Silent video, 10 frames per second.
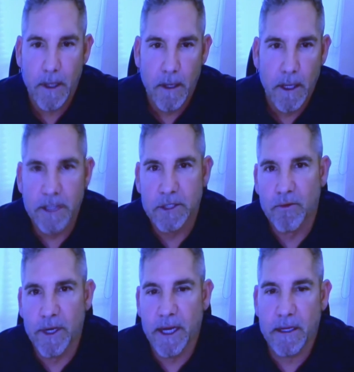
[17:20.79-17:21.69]
It's
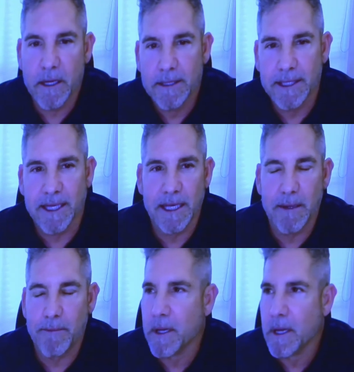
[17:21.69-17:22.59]
rigged to
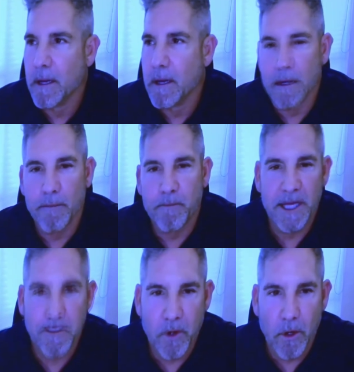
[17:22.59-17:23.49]
keep
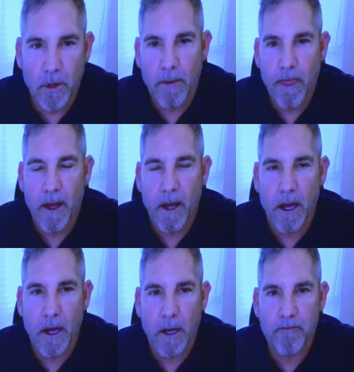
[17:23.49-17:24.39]
people
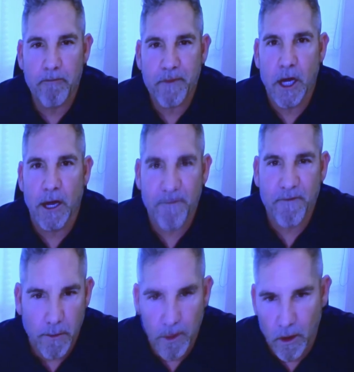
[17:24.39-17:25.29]

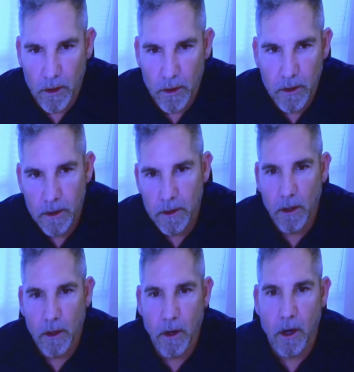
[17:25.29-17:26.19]
comfortable,
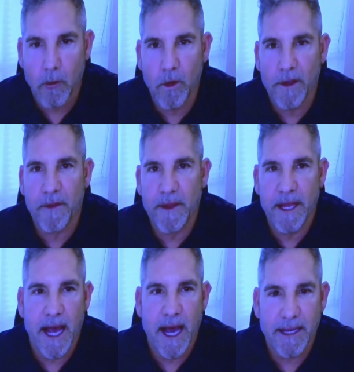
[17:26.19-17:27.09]
or with
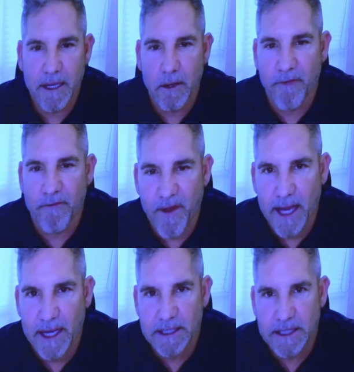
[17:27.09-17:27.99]
the idea or the
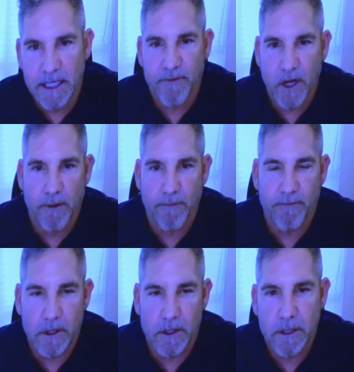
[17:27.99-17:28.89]
fantasy of
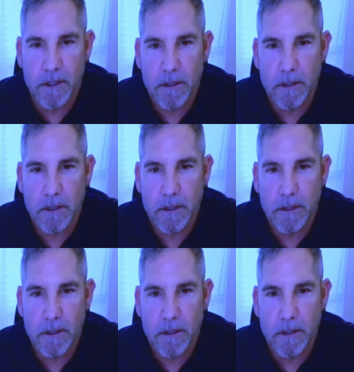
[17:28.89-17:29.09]
comfort.